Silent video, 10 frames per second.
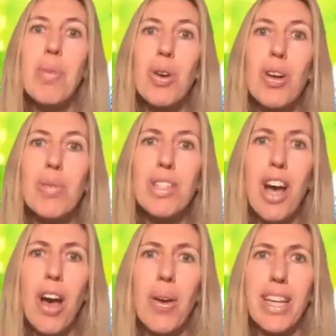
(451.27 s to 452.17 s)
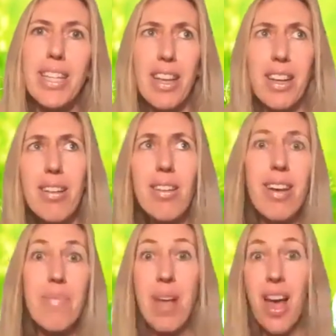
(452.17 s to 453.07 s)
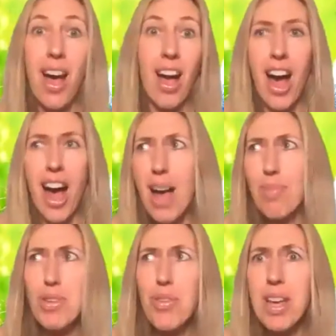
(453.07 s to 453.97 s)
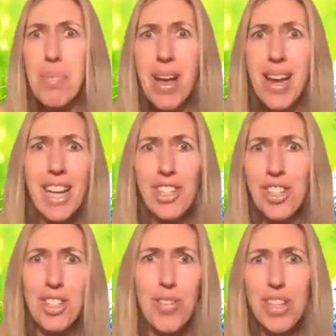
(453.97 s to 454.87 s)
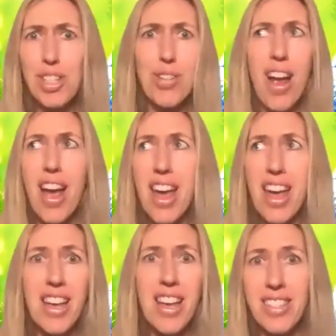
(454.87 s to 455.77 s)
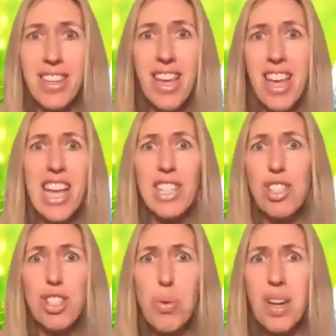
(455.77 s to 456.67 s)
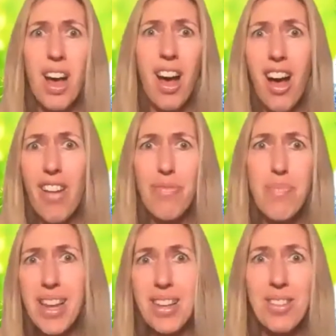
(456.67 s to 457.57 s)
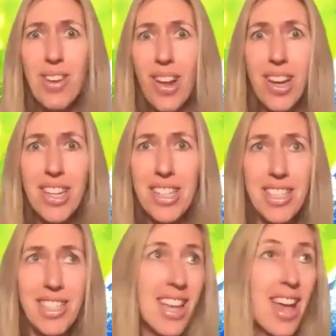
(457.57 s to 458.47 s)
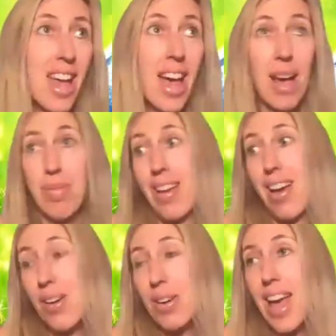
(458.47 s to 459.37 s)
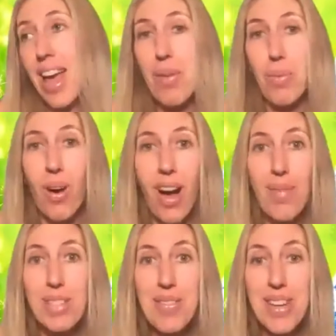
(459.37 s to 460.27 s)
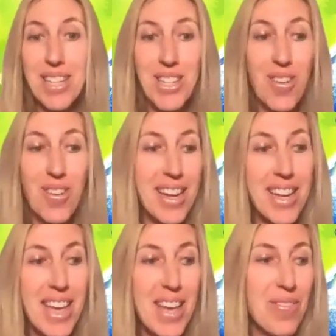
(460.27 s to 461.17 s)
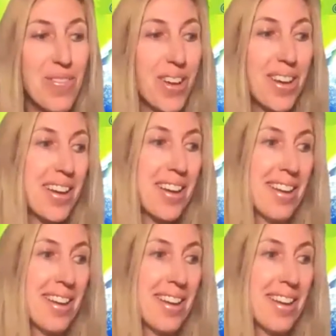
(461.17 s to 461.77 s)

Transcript: Crypto, he's like, oh, I'm doing my legendary trade. It's $2.5 million. I'm like, okay, well, I'm doing a trade here for I